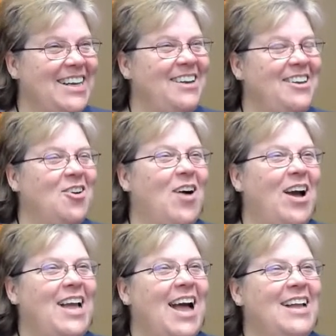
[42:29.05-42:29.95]
and I
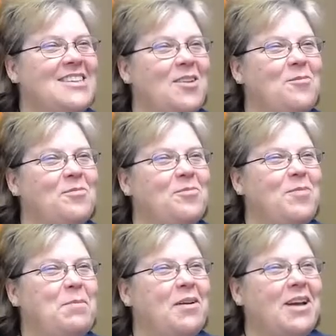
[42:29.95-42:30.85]
got some
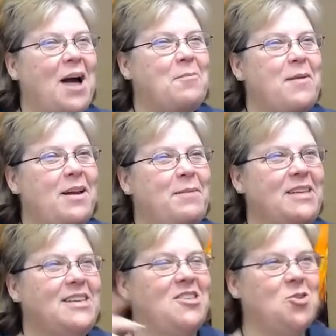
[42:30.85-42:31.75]
people complimented because
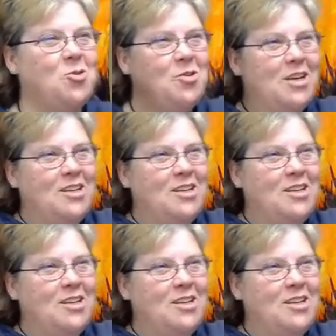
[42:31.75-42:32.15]
it's two